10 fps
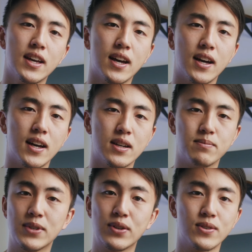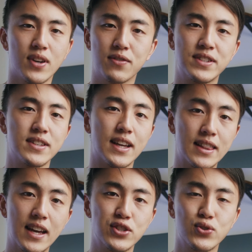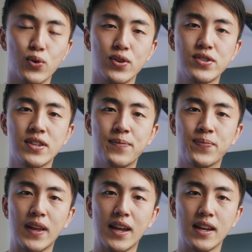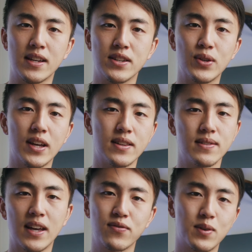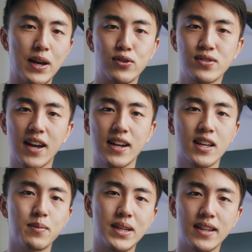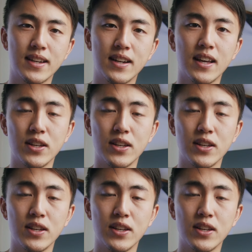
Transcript: it's obviously a light source and you get light from outside coming in.